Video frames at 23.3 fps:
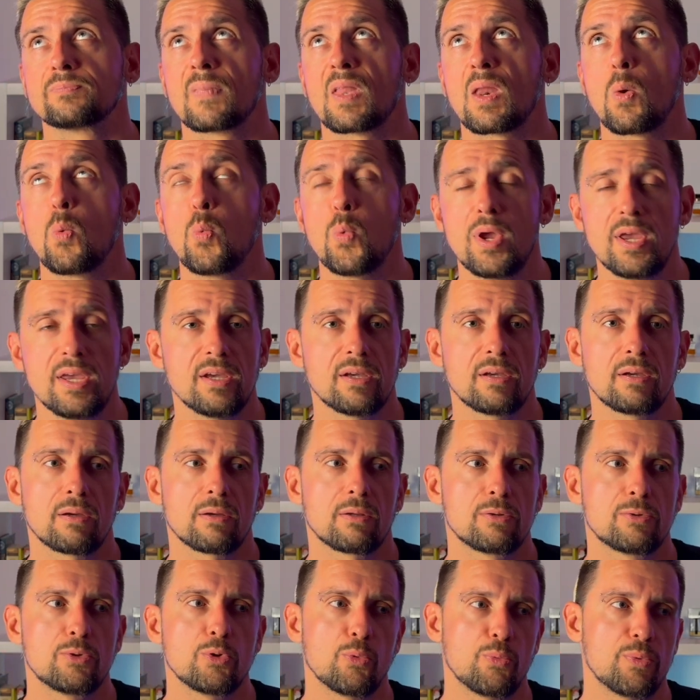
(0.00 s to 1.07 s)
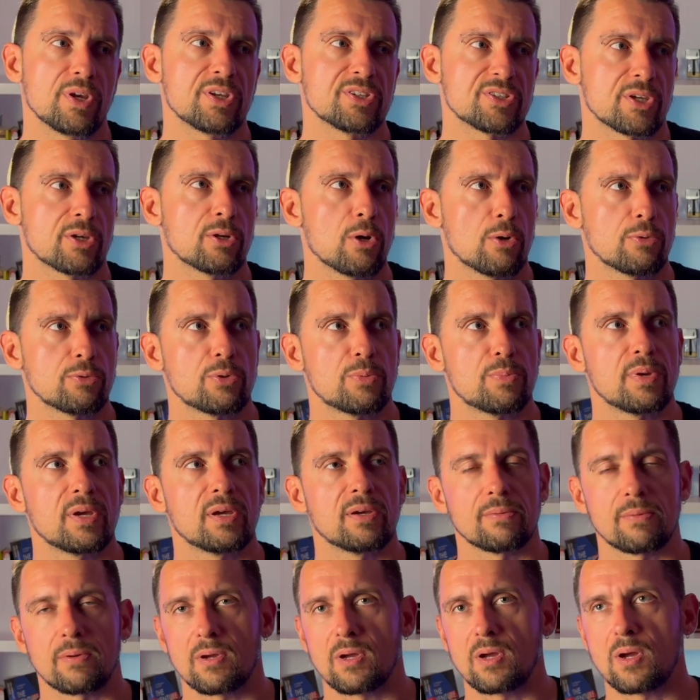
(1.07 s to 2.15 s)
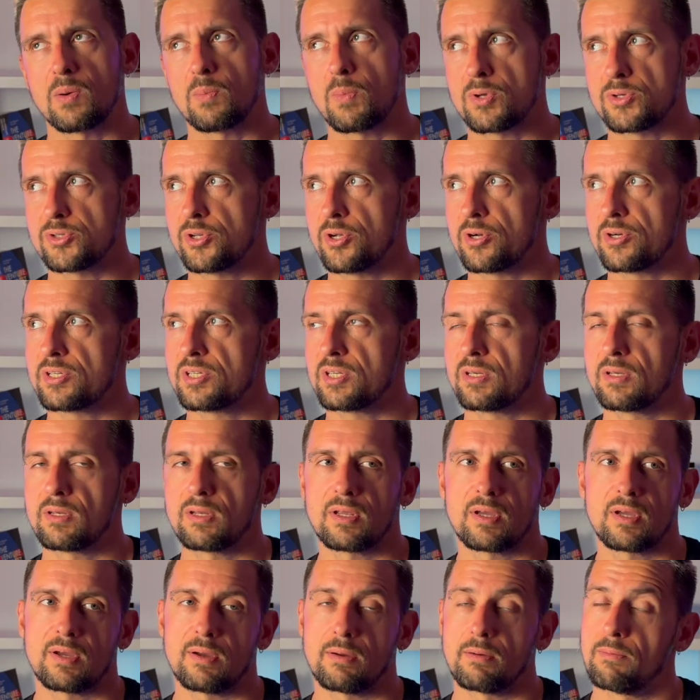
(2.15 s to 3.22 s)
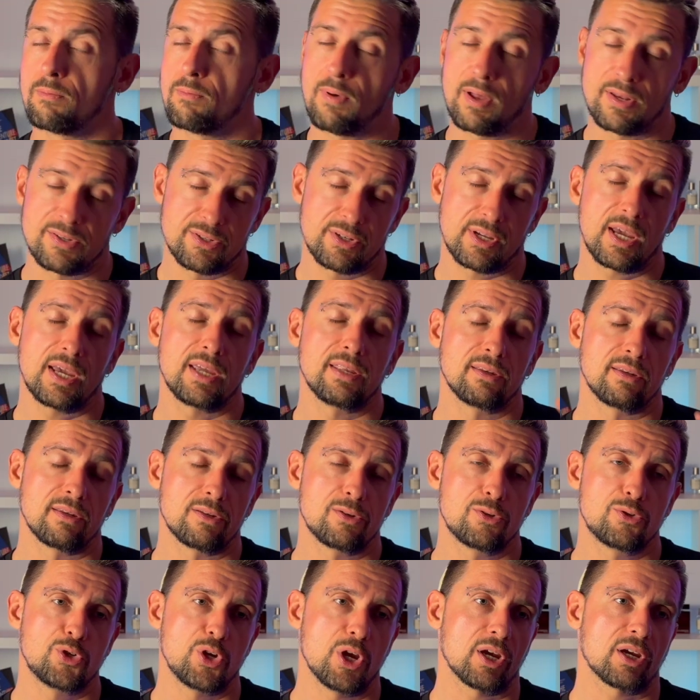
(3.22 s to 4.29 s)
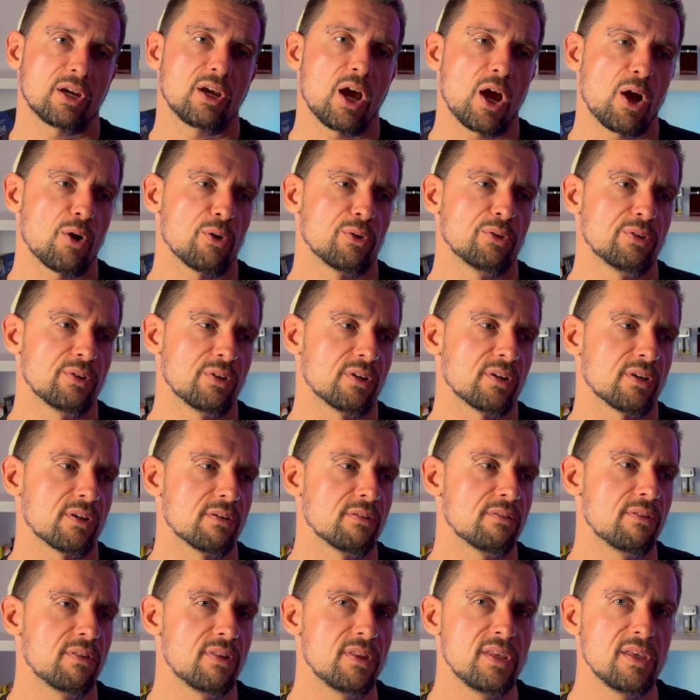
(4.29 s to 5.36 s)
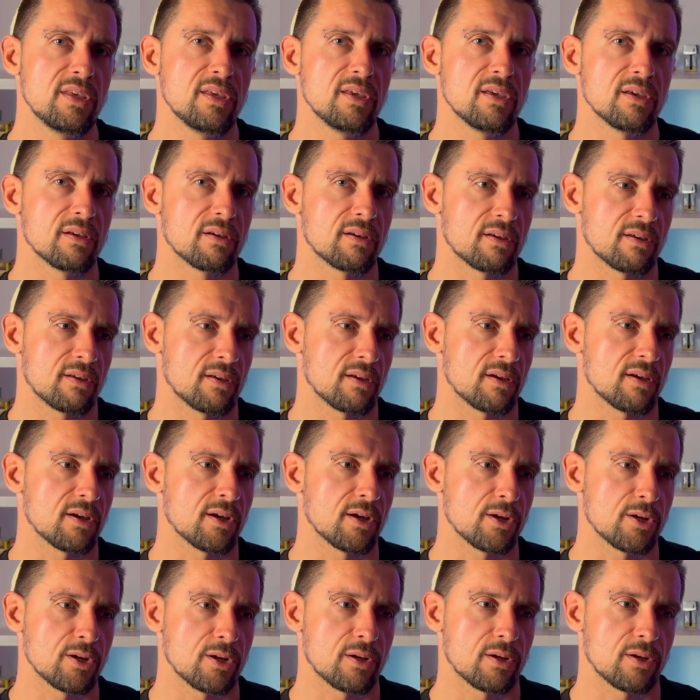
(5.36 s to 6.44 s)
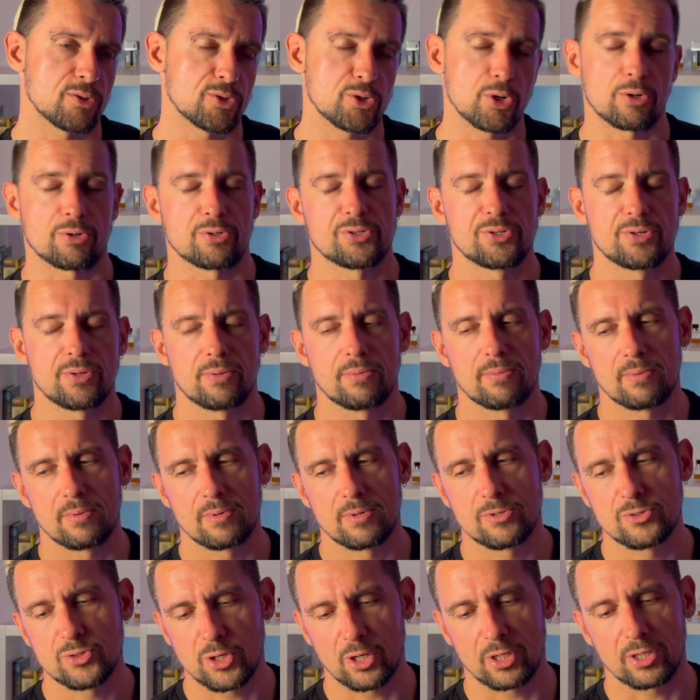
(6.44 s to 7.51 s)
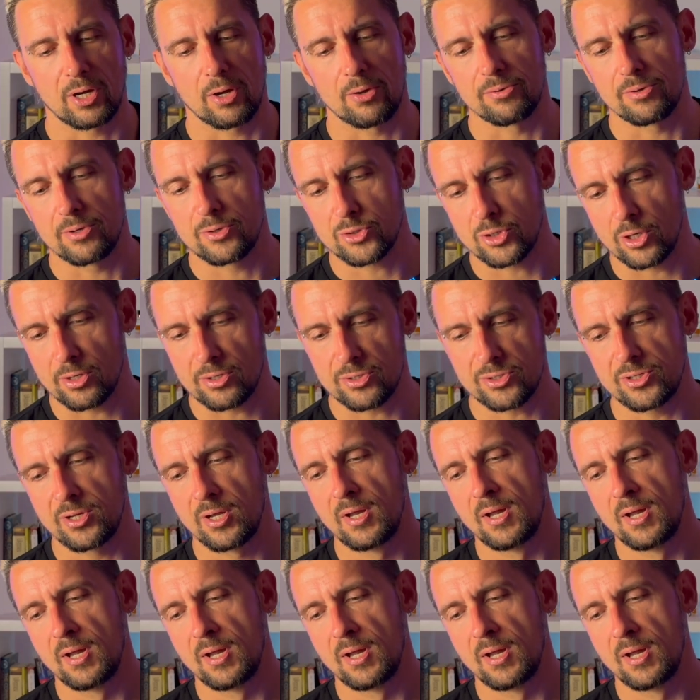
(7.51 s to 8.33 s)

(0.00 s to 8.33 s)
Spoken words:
week, 2 weeks ago to be more certain, once again check out the shorts. Check out the shorts.